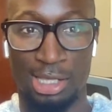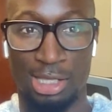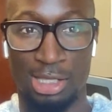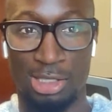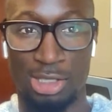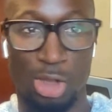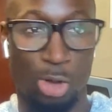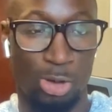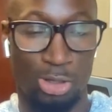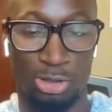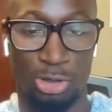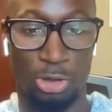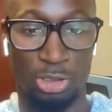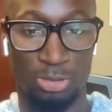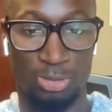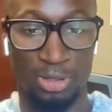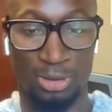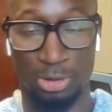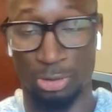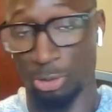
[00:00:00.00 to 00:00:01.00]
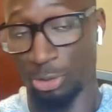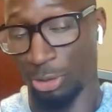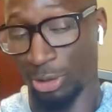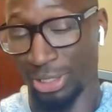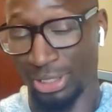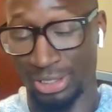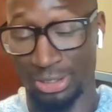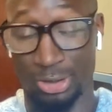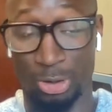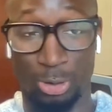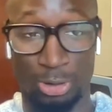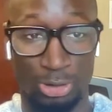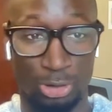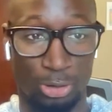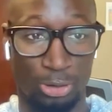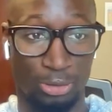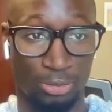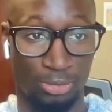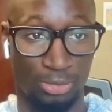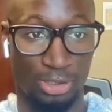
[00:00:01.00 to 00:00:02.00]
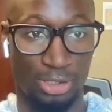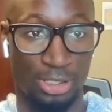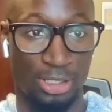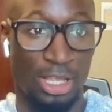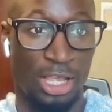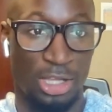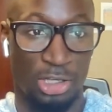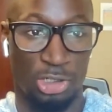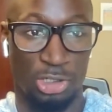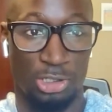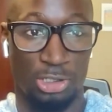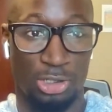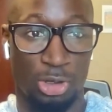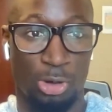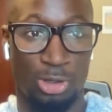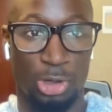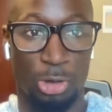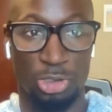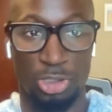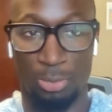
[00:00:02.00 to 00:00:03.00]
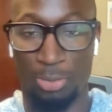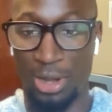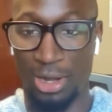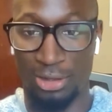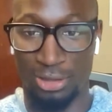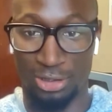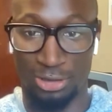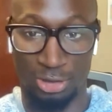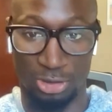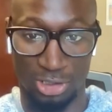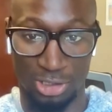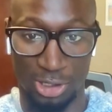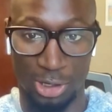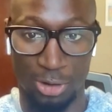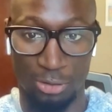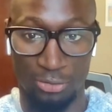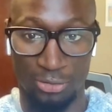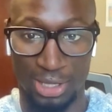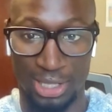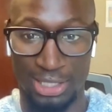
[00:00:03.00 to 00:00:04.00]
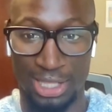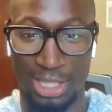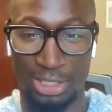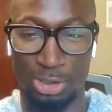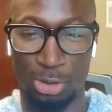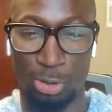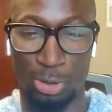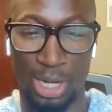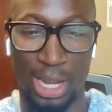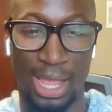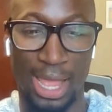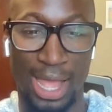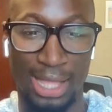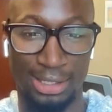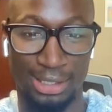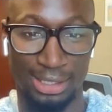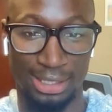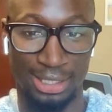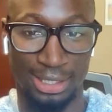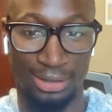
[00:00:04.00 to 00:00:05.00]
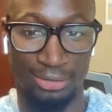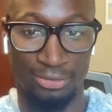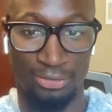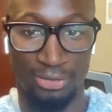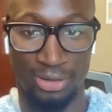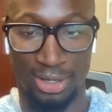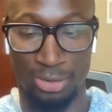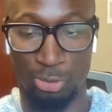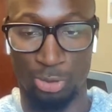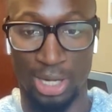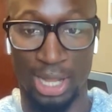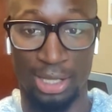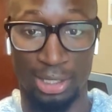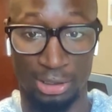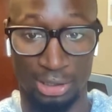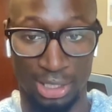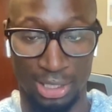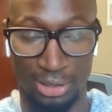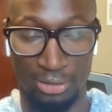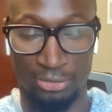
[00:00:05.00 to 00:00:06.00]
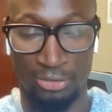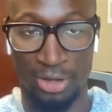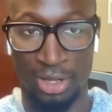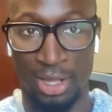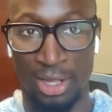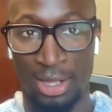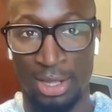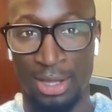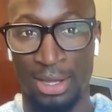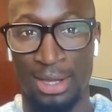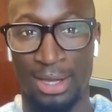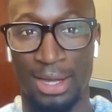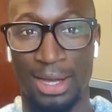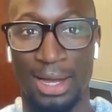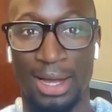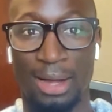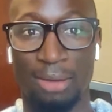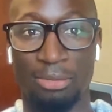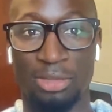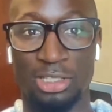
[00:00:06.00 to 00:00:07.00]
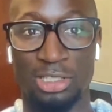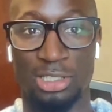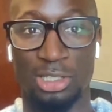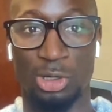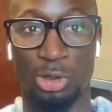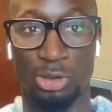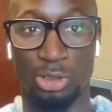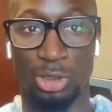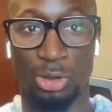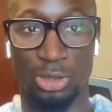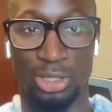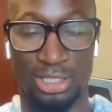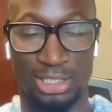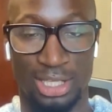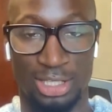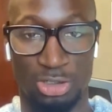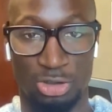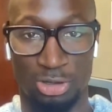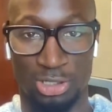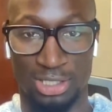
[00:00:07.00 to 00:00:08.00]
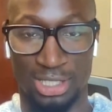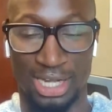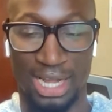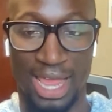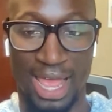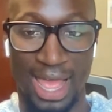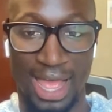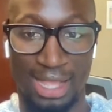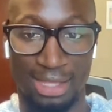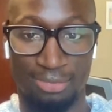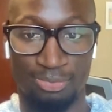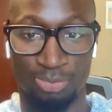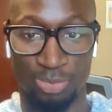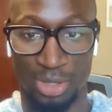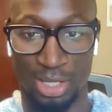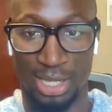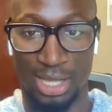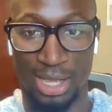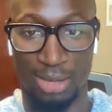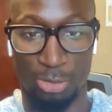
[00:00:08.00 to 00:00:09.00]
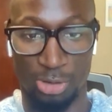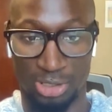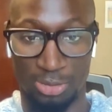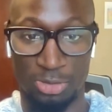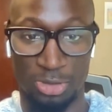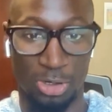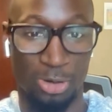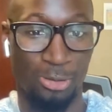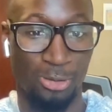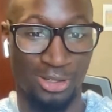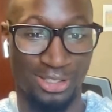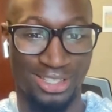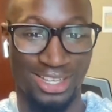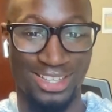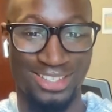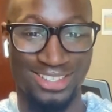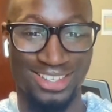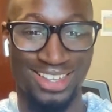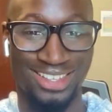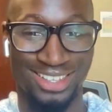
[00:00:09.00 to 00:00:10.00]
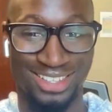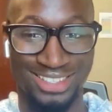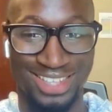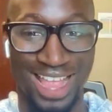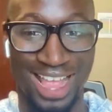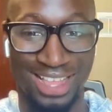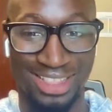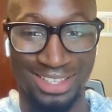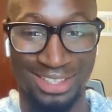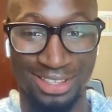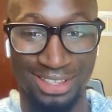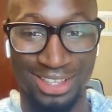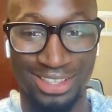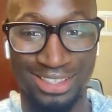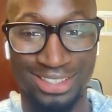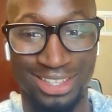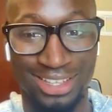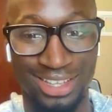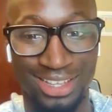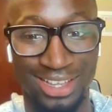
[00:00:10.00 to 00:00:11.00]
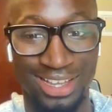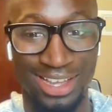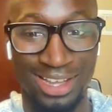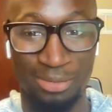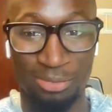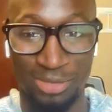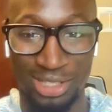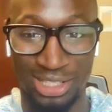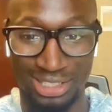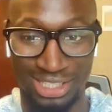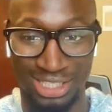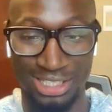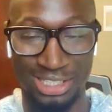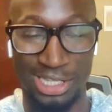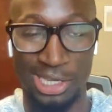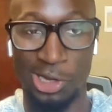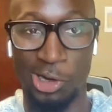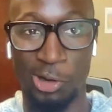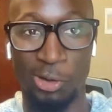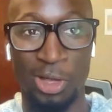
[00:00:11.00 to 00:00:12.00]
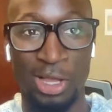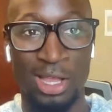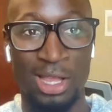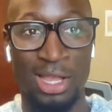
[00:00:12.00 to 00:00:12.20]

no one knows me, or at least no one knows you better than yourself, and I knew what I had to give and what I could give. And so, these injuries that I had, which I'm sure we'll touch on exactly in detail,